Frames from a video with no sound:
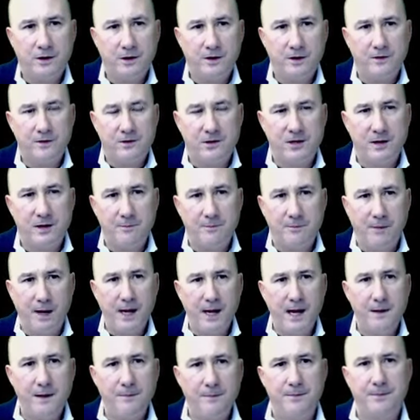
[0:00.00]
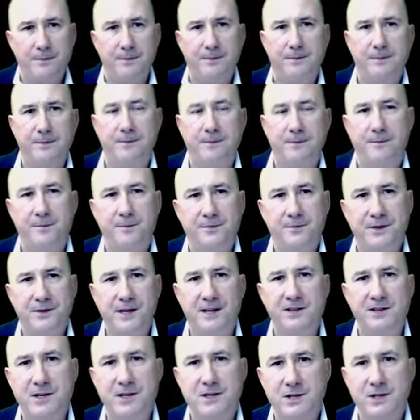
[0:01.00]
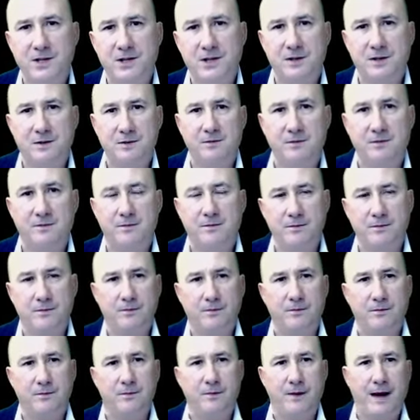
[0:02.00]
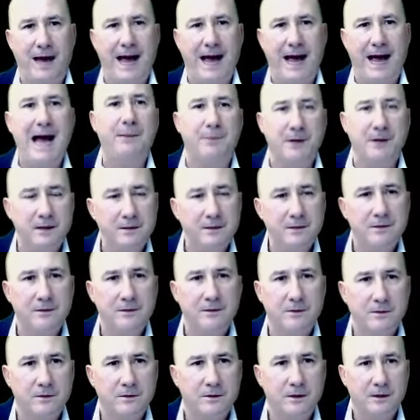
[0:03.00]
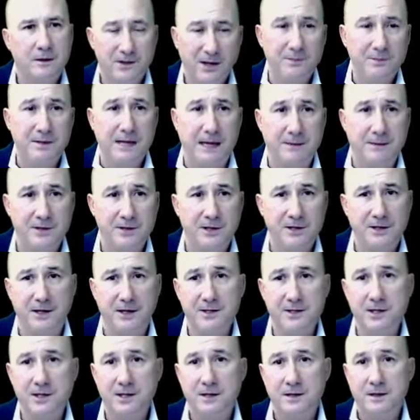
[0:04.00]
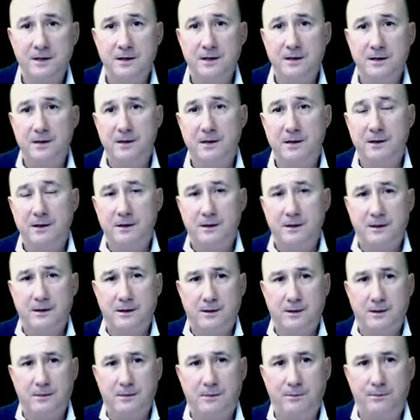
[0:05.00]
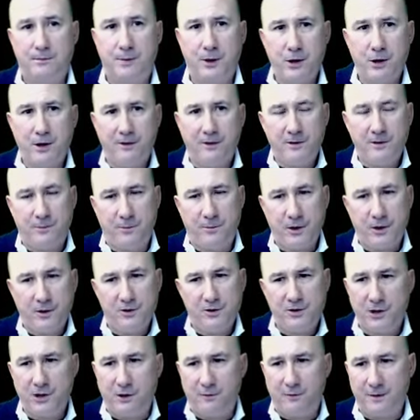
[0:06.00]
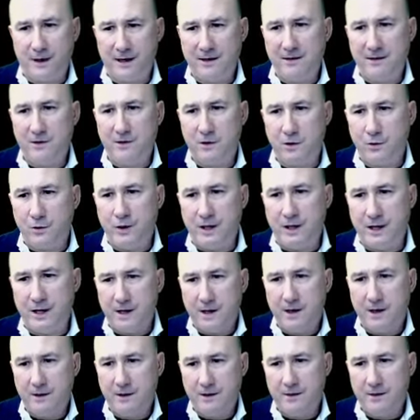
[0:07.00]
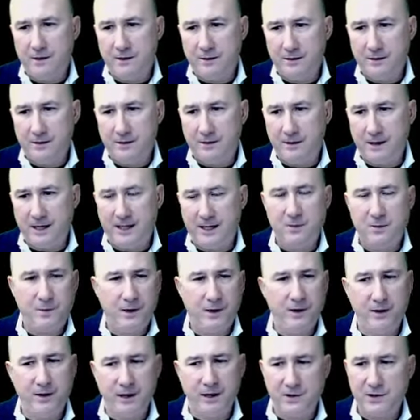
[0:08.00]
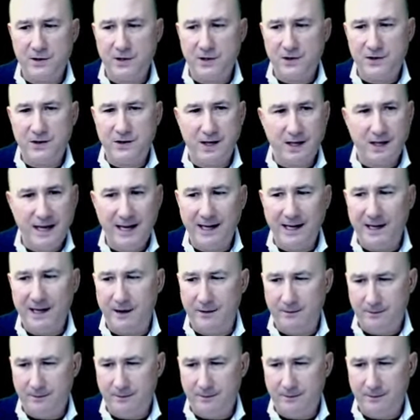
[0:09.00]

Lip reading: see, money doesn't just happen. Sometimes it does. But you have to put yourself into the experiences to get it.